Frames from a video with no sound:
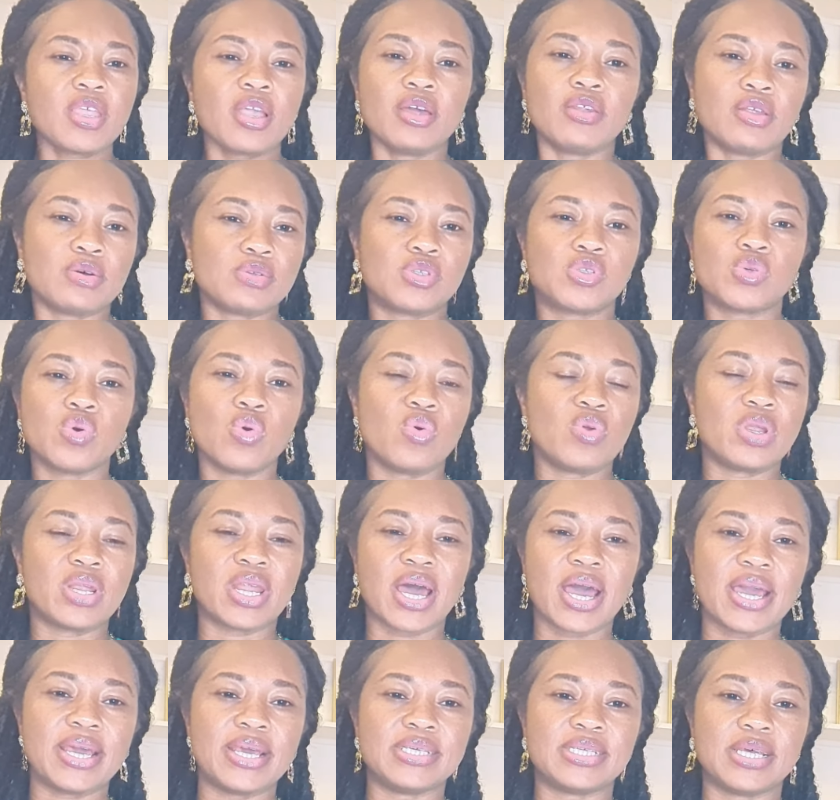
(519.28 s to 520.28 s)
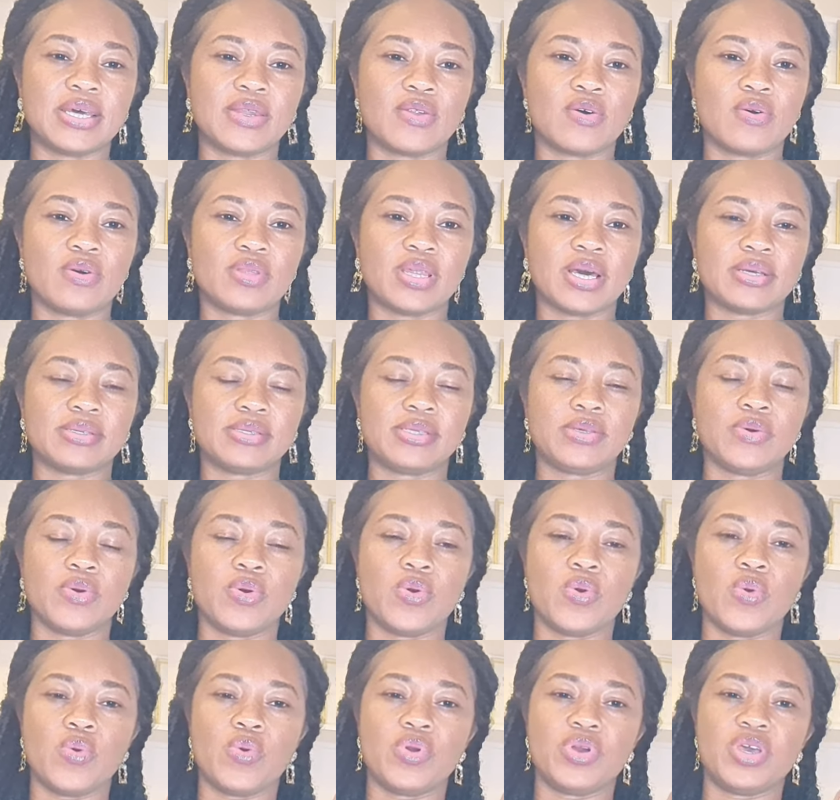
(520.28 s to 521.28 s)
not so nice and all that.
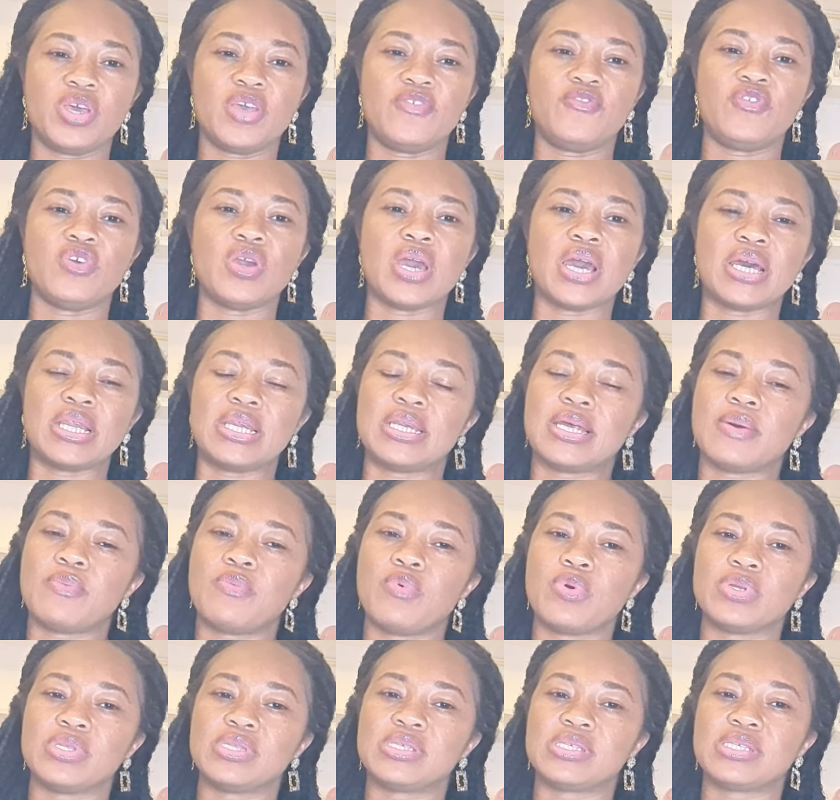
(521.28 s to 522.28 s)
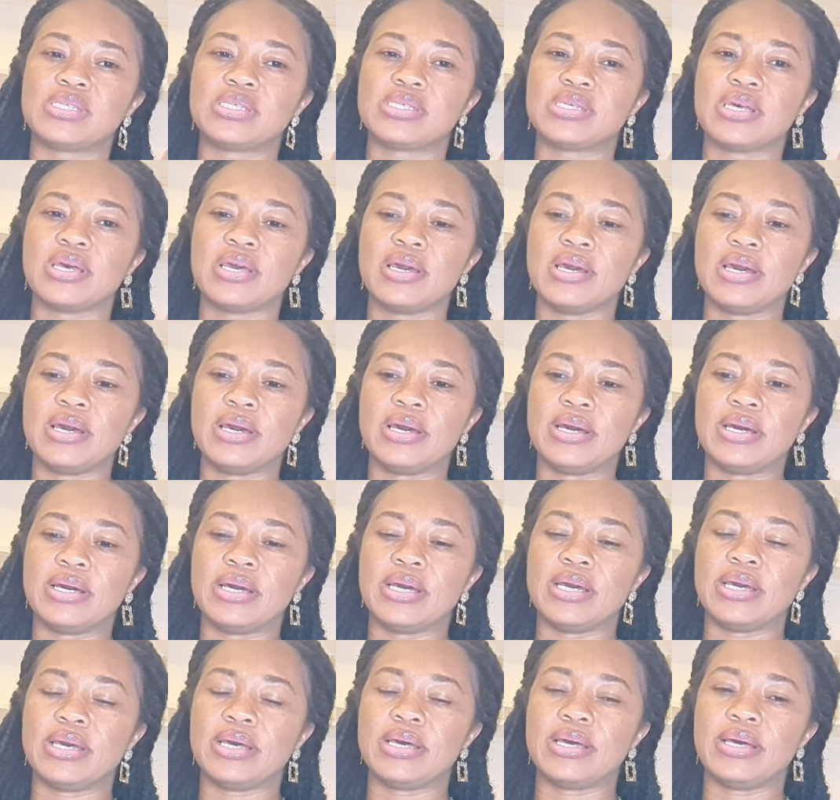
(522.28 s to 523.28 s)
So if you end up with
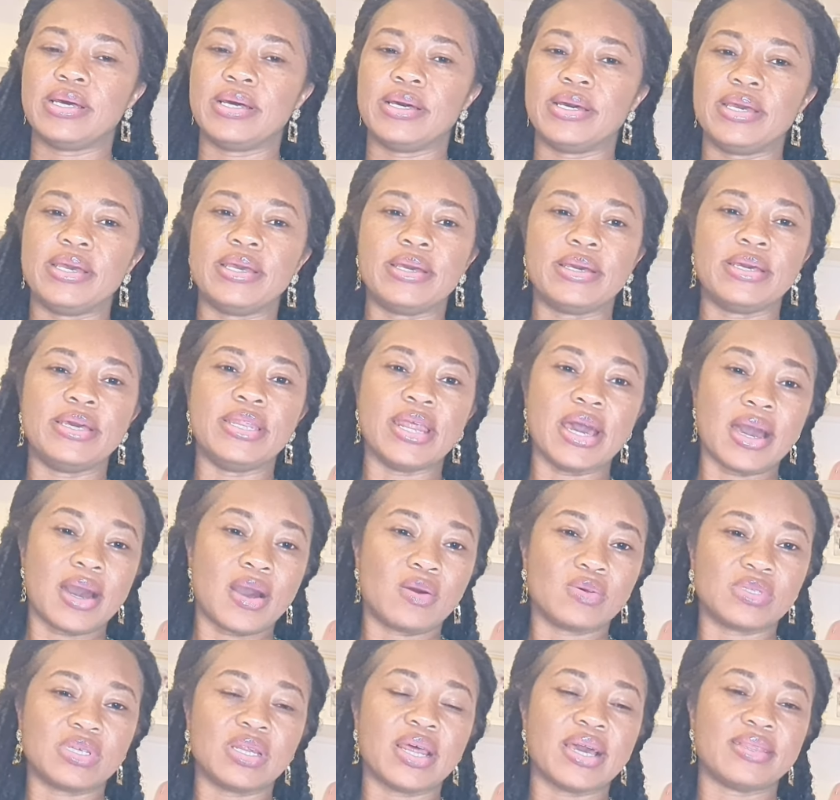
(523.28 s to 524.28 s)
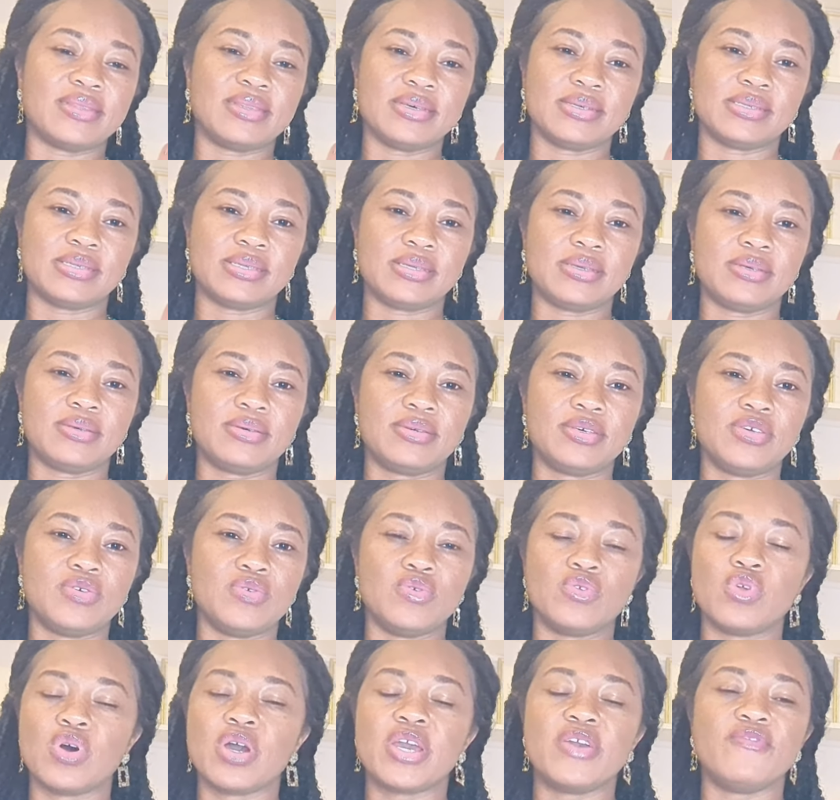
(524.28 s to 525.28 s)
in a house like this, you
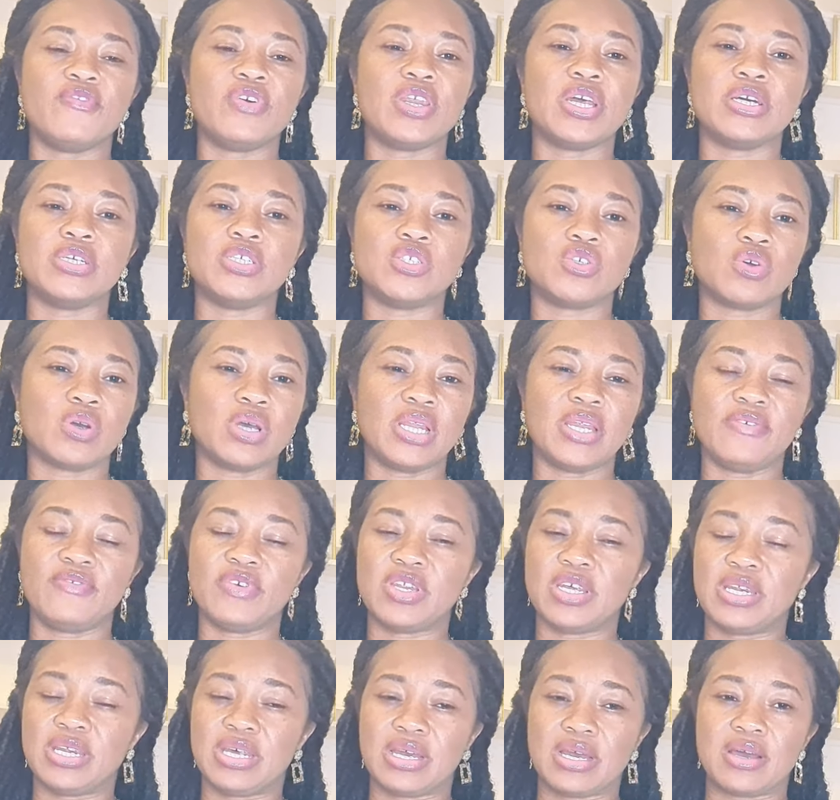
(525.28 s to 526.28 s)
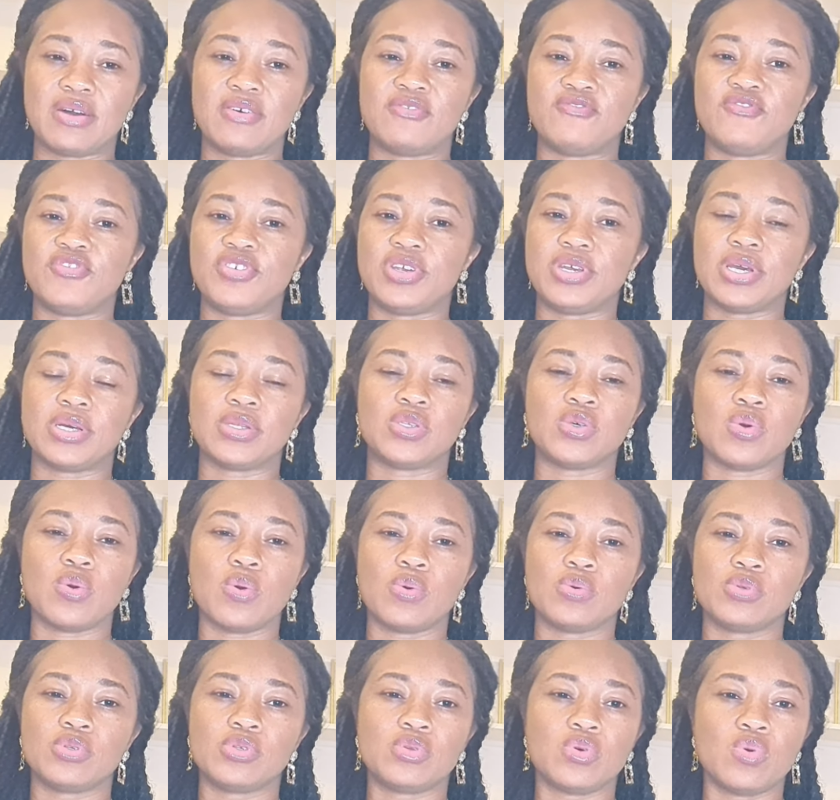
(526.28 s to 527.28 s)
will not even enjoy living in the country at
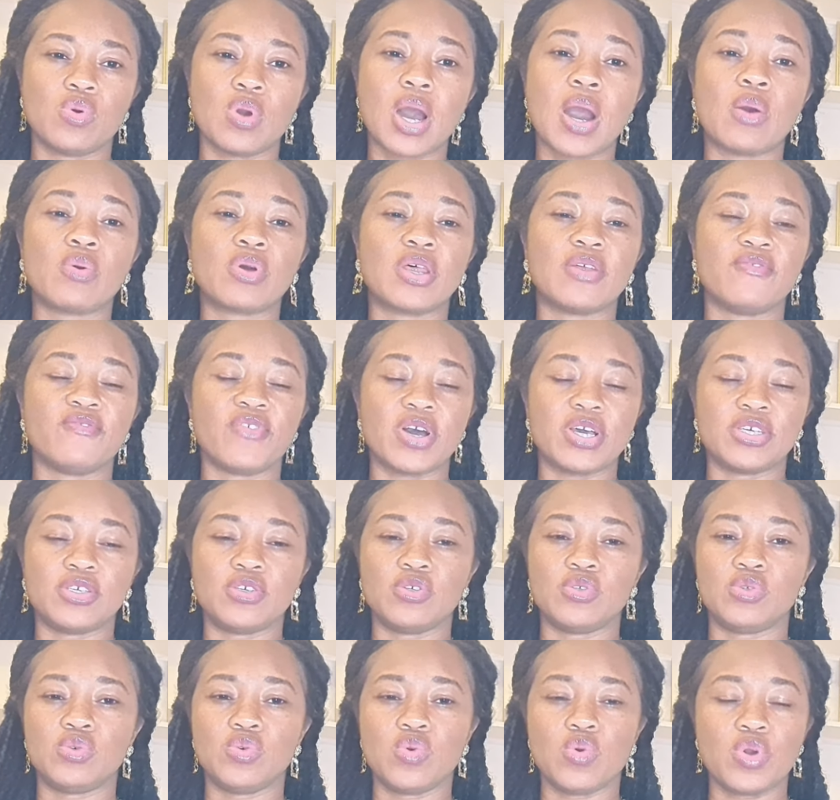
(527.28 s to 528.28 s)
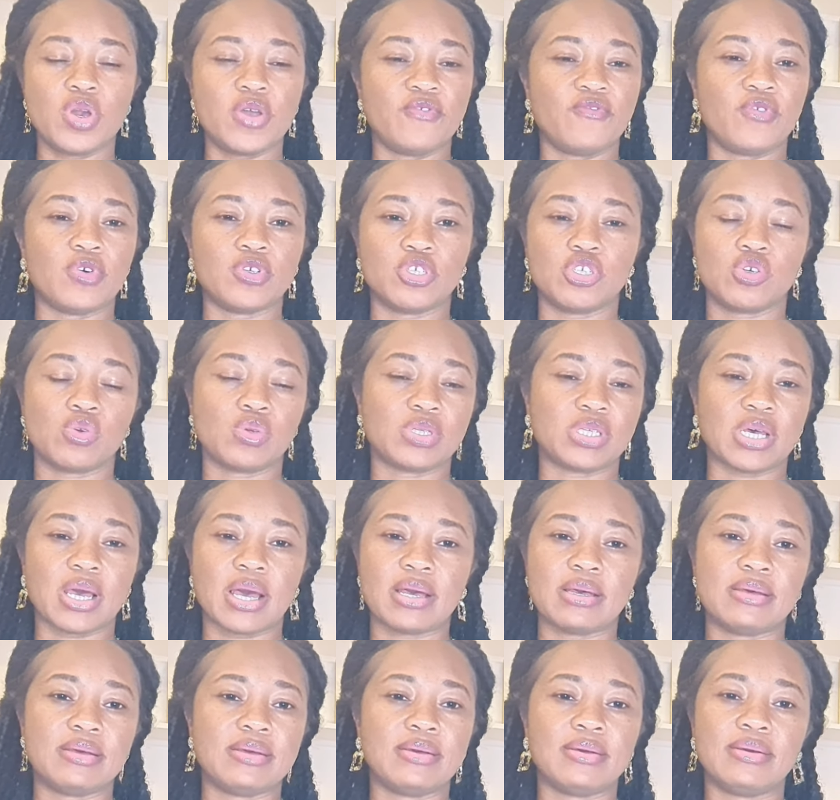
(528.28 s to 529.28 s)
all. So I would advise you to go in for shorter